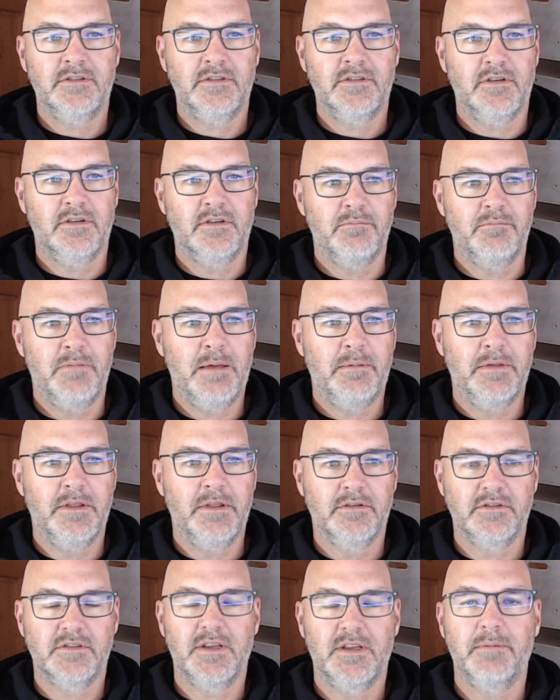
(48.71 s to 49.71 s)
so maybe
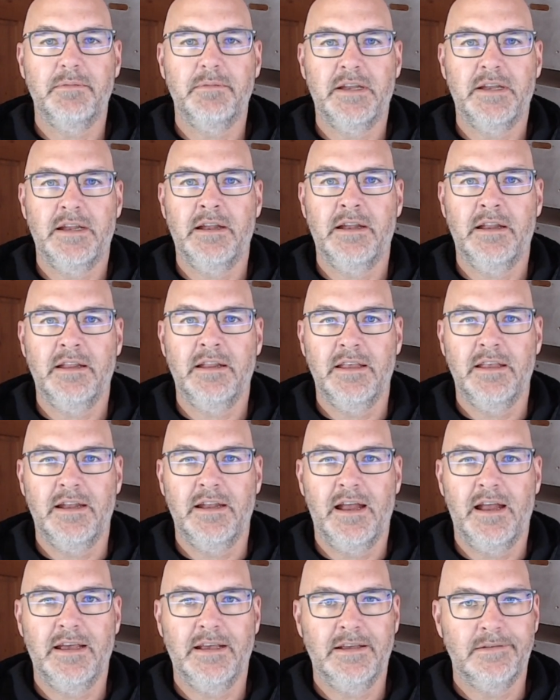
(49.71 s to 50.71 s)
there's something
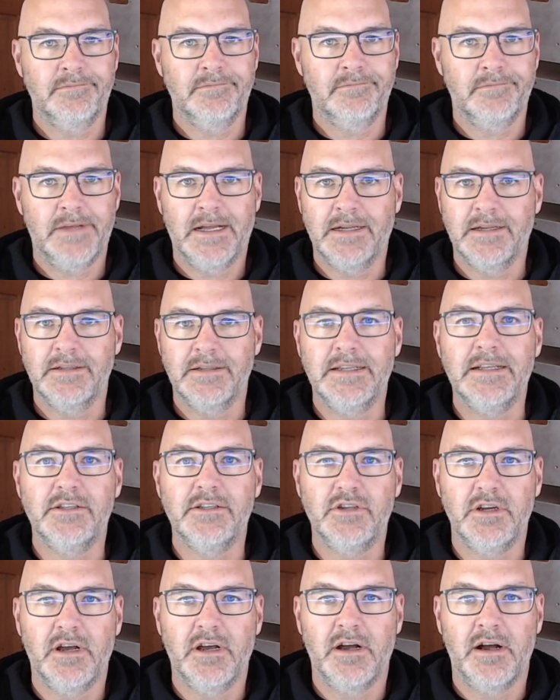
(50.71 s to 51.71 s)
that I can kind of
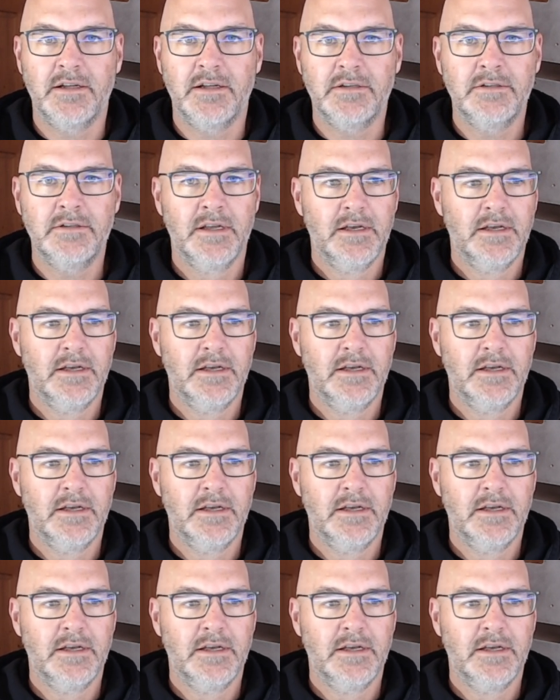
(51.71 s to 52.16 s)
teach you on.